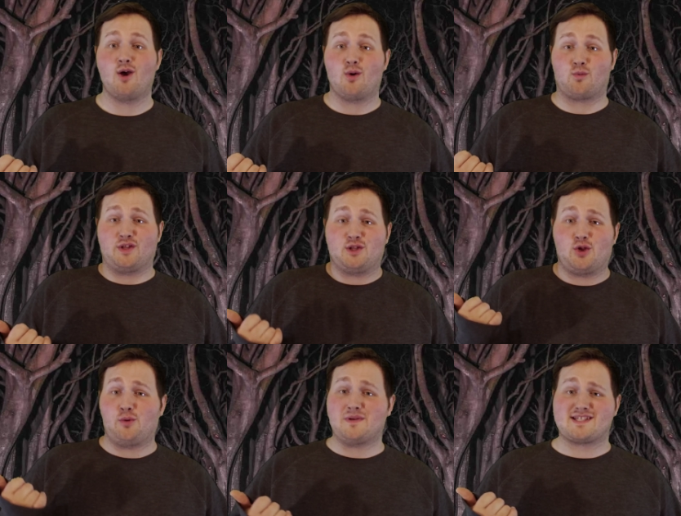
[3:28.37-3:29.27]
when
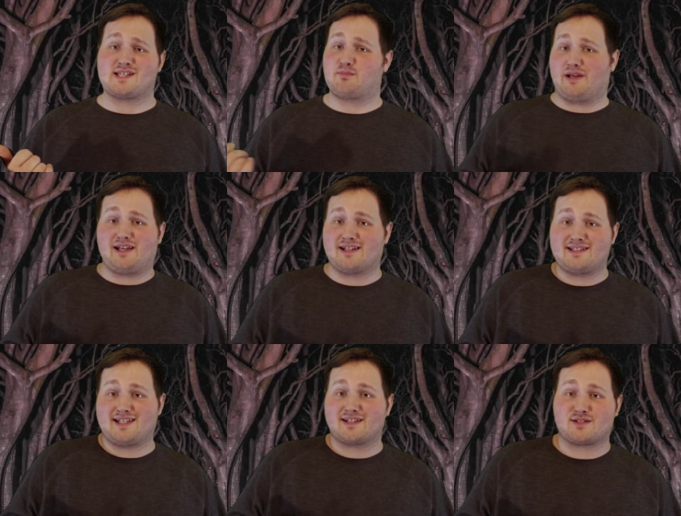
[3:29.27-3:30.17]
loomis is being a
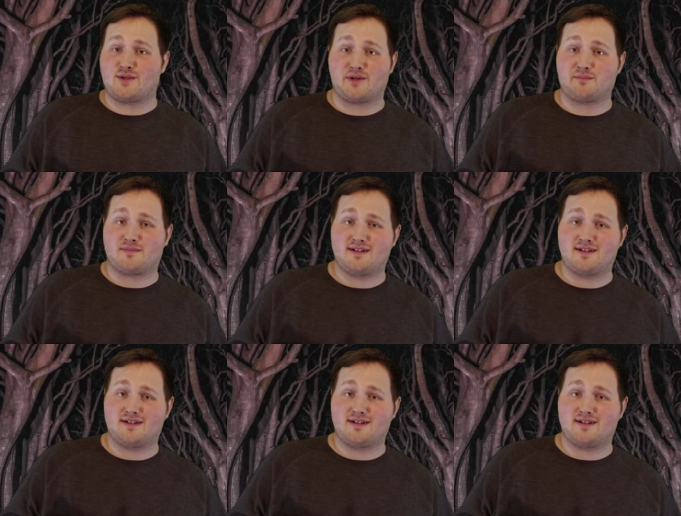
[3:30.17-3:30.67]
dick to him